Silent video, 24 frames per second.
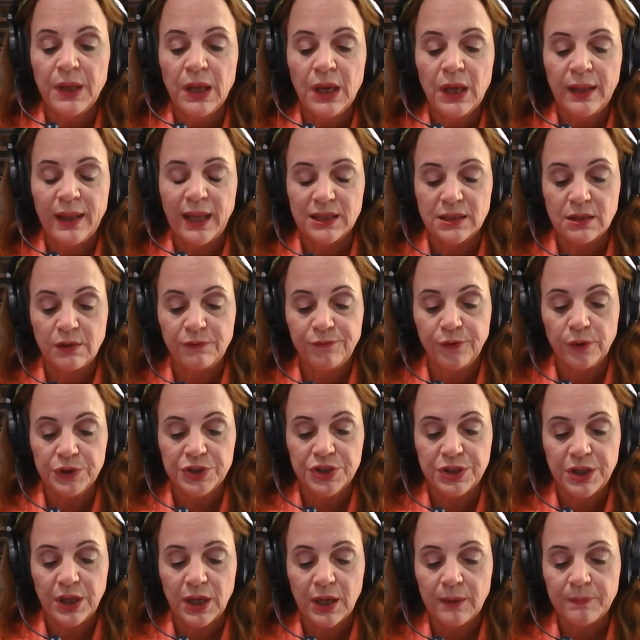That's the
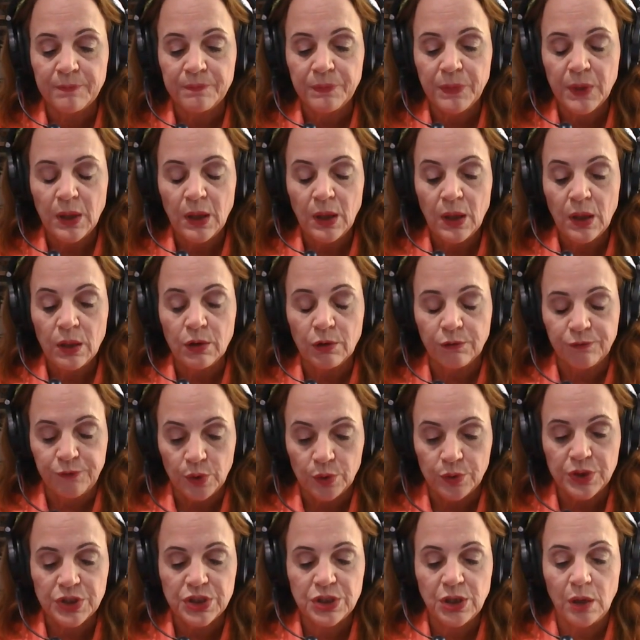first thing. They're
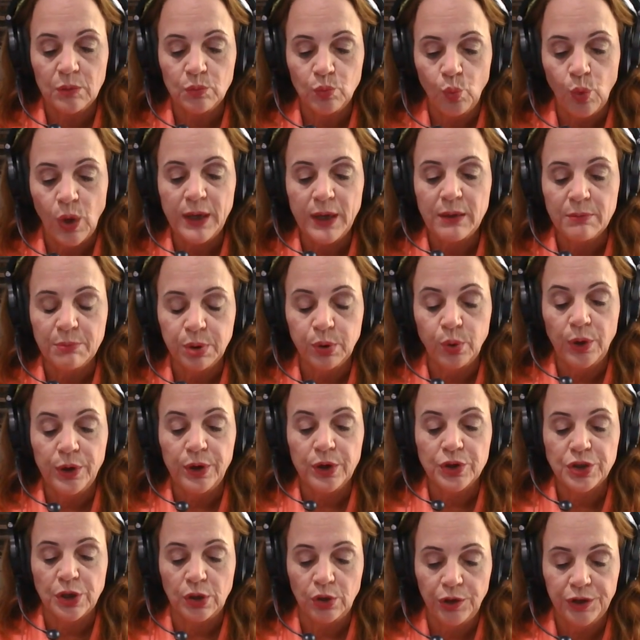focused on what
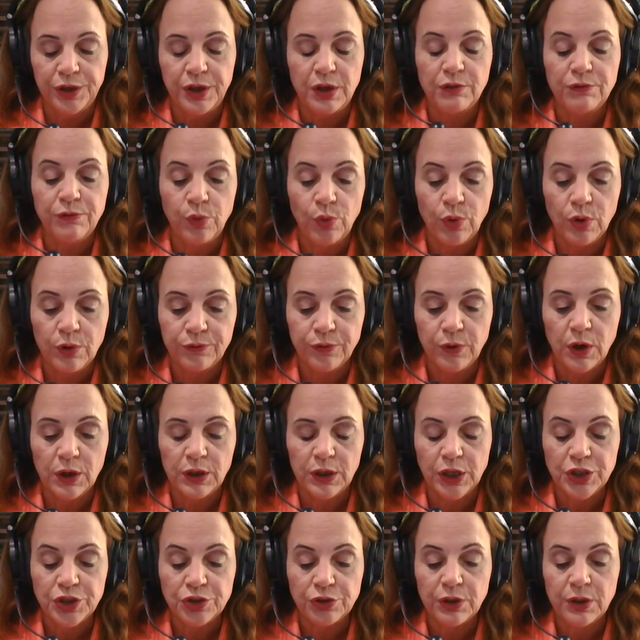employers are looking for for our
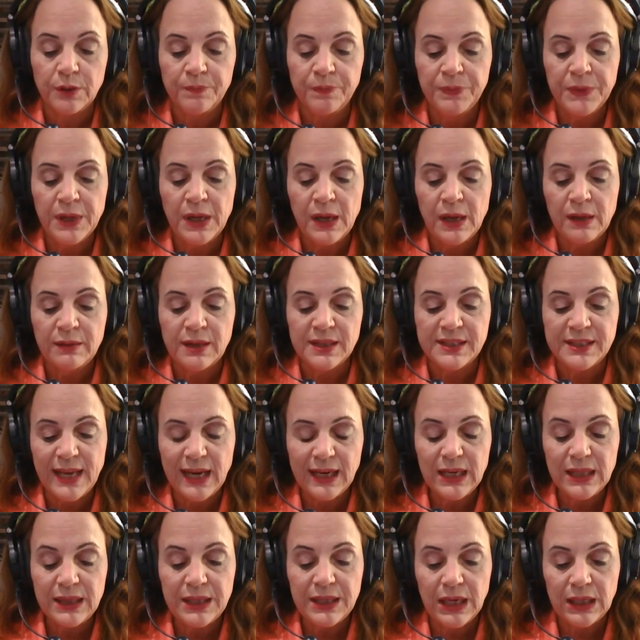country. The
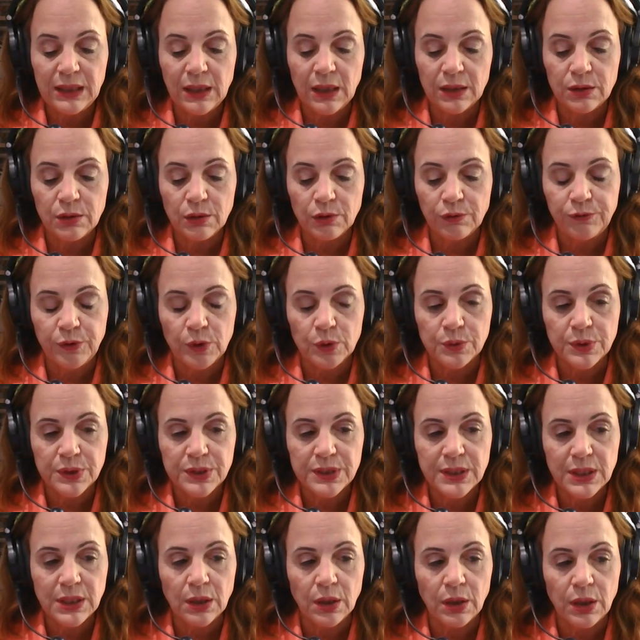second thing that they're
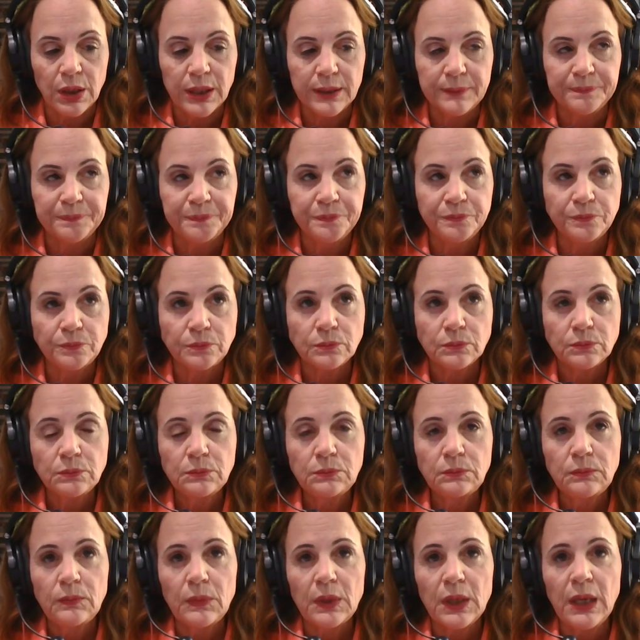focusing on
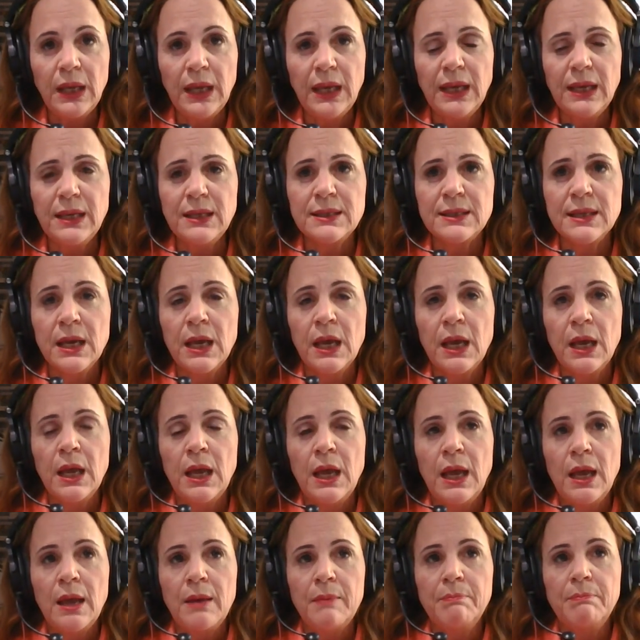is
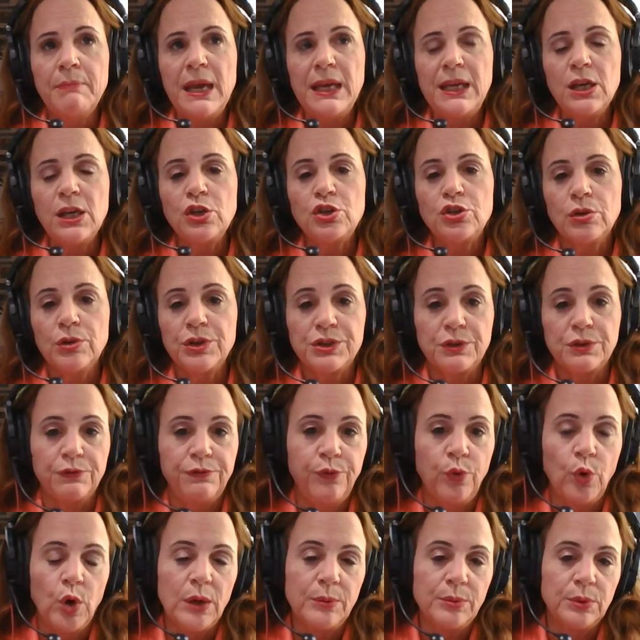making sure it's
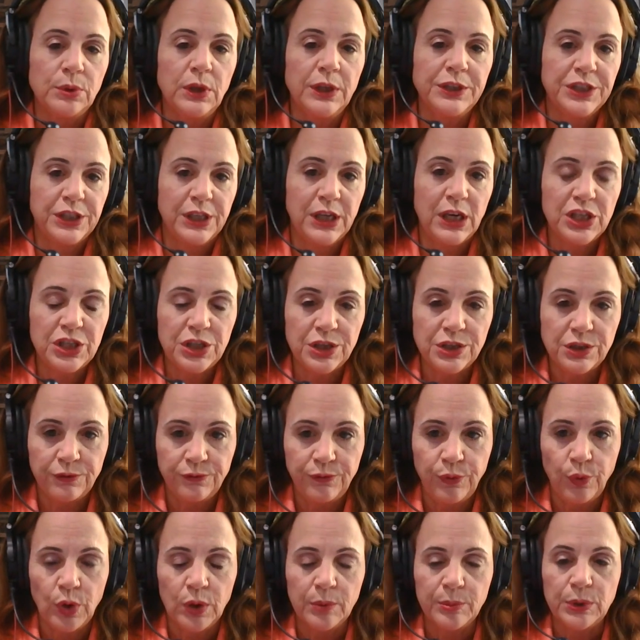affordable, education is
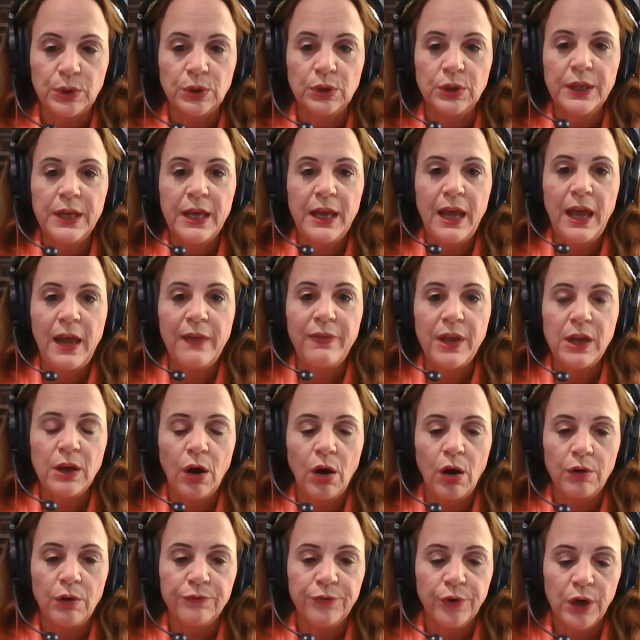affordable, and they
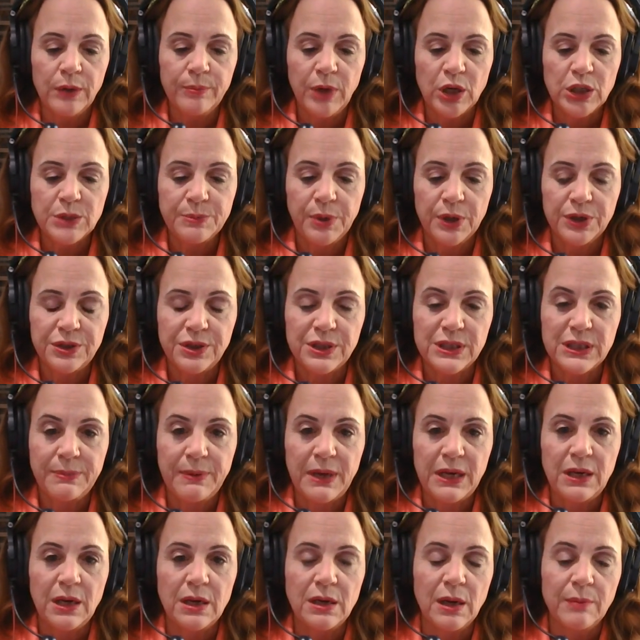all very much
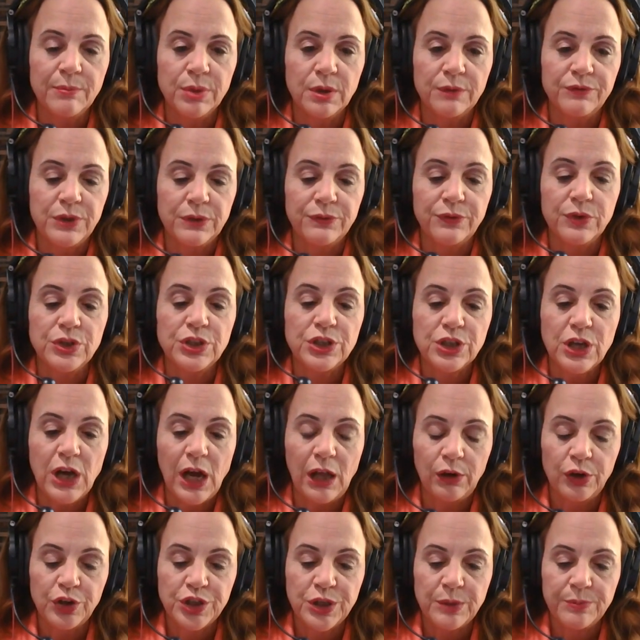participate in a number of different
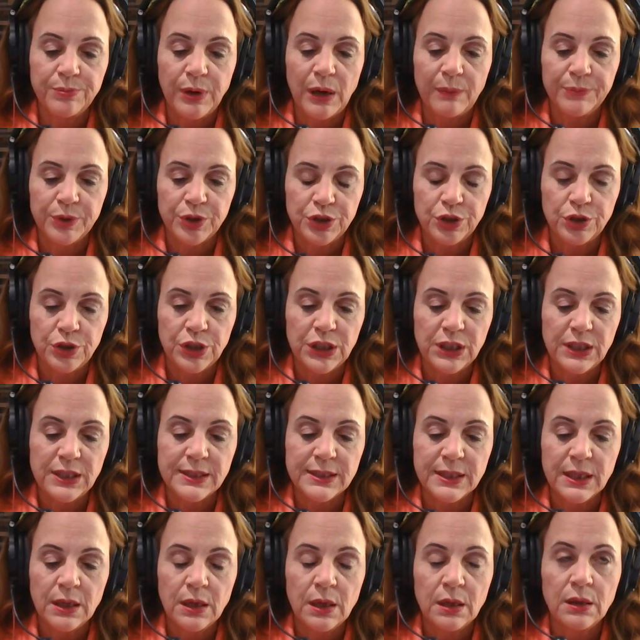scholarship
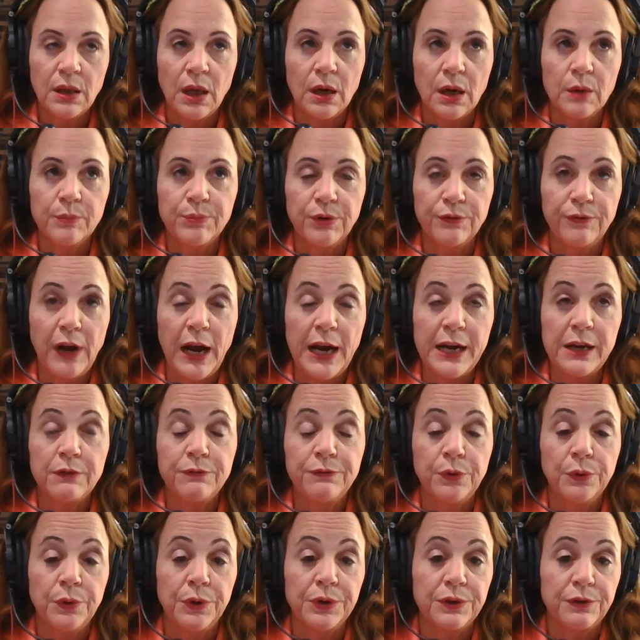opportunities that are provided
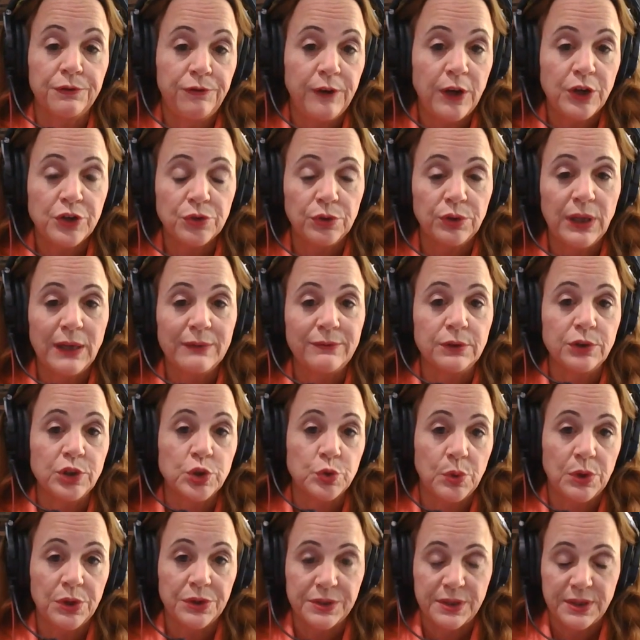for at the federal level
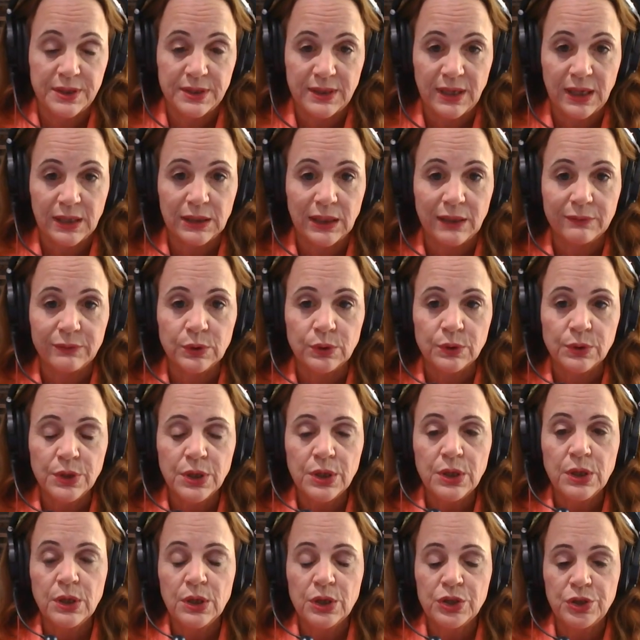as well as the state level.
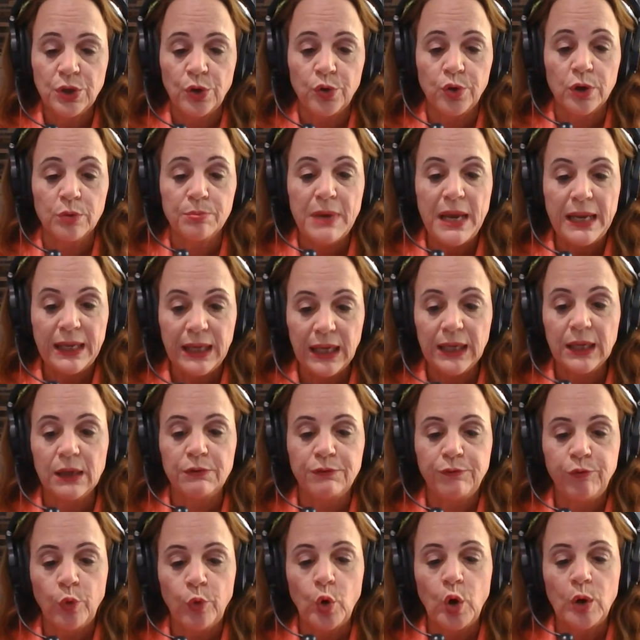So they're making it
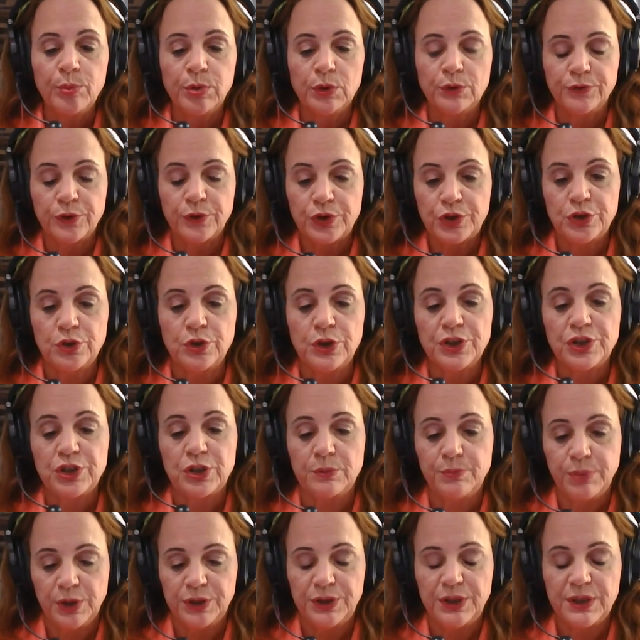affordable for students to
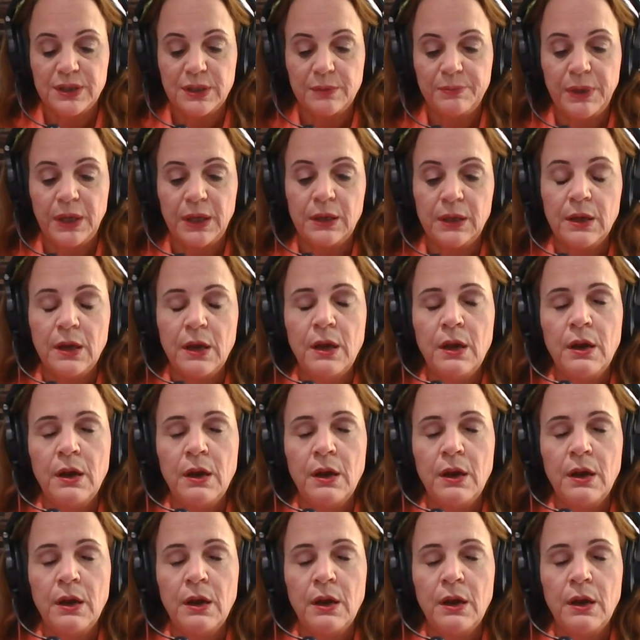participate.